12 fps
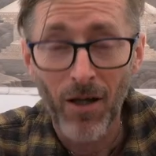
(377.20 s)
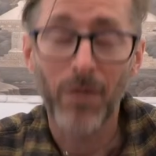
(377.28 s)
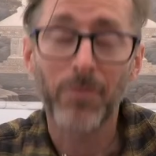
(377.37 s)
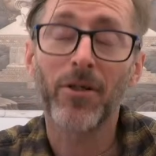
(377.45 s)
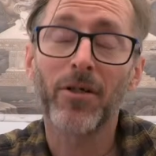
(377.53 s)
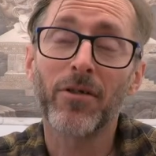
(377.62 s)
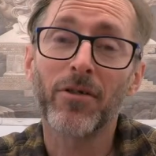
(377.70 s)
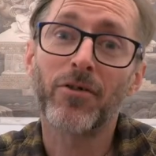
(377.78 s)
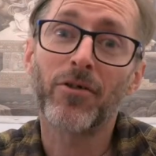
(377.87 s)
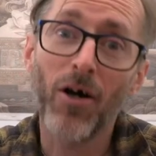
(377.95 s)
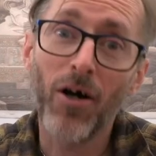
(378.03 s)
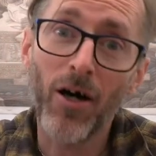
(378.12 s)
I'm going to
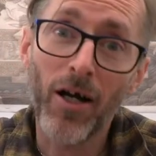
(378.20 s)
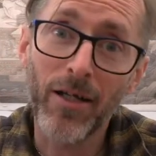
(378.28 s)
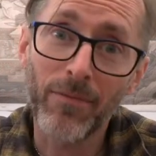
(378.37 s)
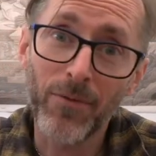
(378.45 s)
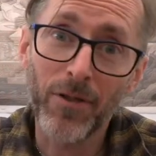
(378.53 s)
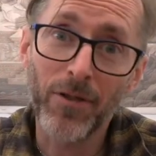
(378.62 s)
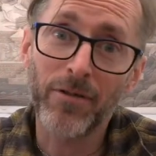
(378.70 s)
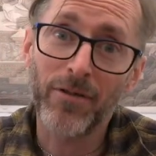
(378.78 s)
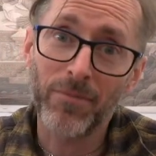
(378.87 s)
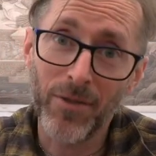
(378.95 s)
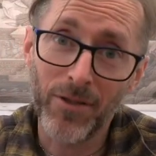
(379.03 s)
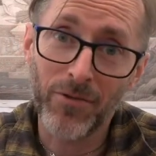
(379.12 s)
die if you don't
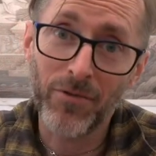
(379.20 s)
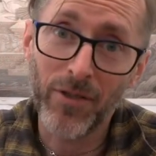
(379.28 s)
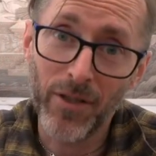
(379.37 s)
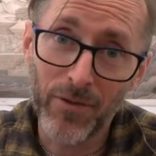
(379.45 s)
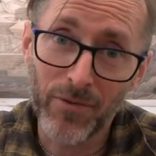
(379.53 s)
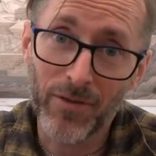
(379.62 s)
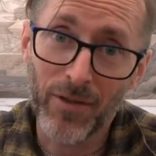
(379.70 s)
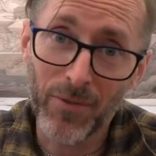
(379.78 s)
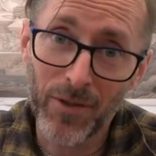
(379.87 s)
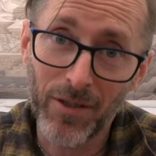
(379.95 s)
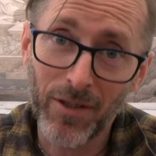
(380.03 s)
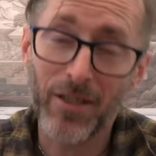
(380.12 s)
give me a treat or
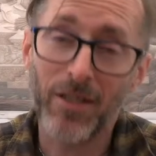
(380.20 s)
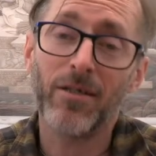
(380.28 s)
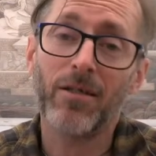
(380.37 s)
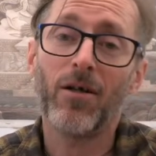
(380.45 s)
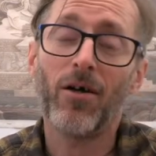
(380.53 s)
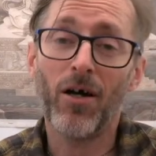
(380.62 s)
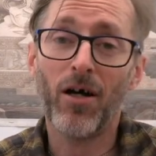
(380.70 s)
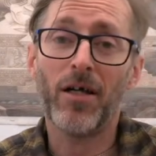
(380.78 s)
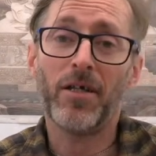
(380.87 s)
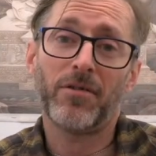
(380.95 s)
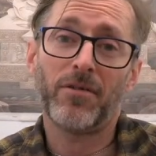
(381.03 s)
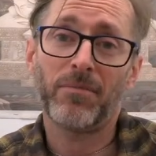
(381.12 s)
something to eat
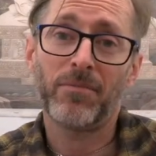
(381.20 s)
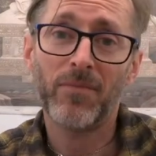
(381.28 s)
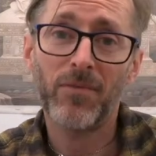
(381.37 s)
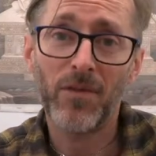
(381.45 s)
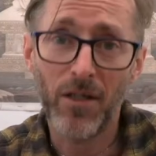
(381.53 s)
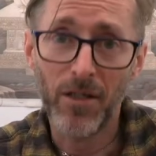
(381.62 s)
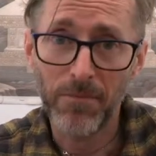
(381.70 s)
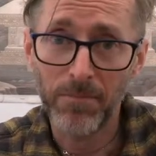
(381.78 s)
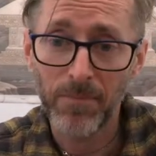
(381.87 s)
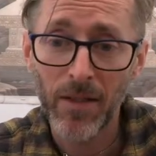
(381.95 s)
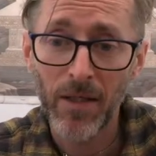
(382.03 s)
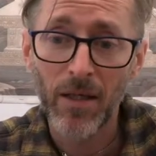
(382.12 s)
eyes, right?
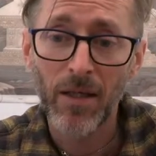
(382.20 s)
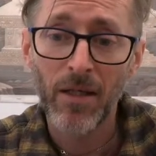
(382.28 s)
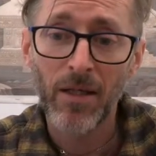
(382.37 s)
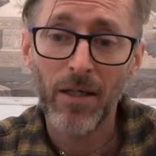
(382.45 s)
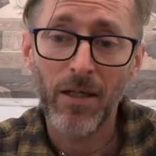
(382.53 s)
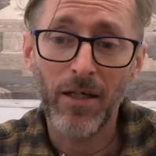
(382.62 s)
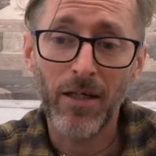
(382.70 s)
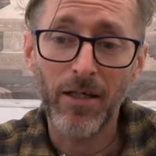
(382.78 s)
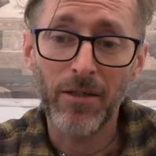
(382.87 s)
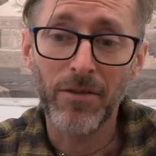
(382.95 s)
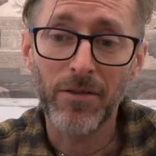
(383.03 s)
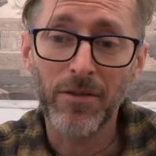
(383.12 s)

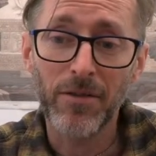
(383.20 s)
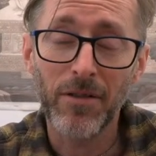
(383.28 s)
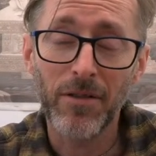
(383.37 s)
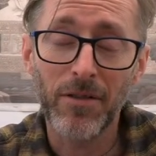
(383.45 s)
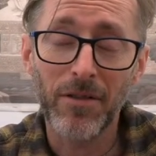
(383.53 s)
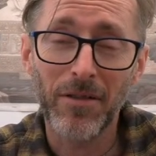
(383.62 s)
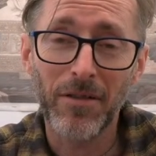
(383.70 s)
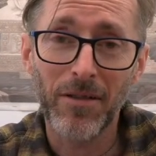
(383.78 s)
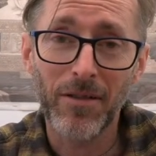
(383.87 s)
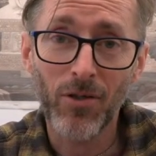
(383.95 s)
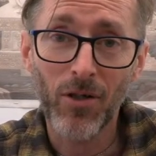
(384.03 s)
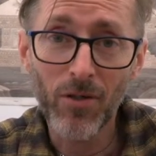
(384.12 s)
And
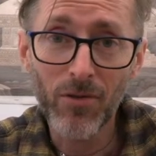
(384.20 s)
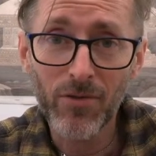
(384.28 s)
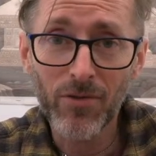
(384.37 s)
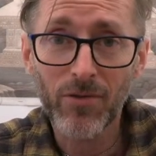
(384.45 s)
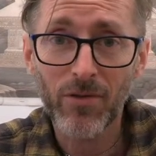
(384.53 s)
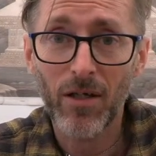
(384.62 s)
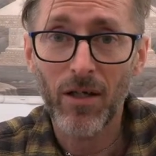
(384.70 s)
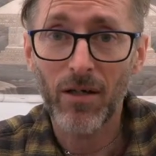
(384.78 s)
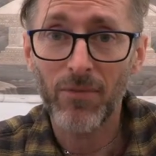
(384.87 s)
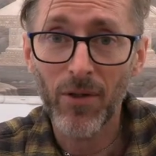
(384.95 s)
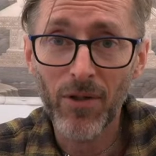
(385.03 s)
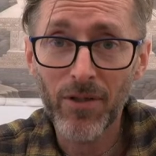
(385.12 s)
dogs are
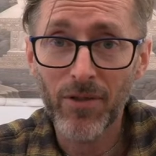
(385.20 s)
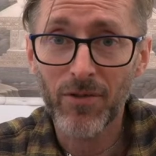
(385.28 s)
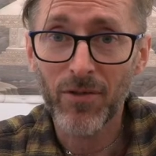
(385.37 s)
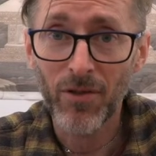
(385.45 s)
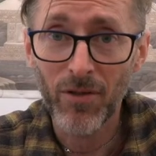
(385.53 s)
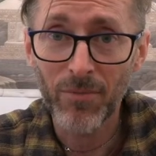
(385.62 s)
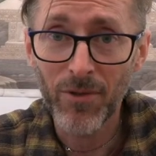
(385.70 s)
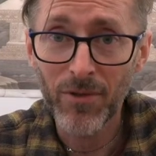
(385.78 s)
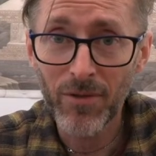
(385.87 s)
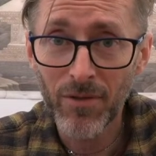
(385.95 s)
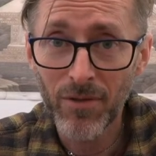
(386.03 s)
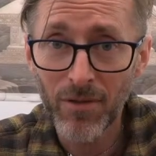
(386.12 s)
very
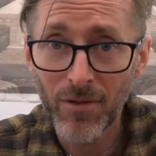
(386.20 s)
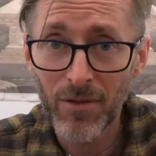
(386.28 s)
determined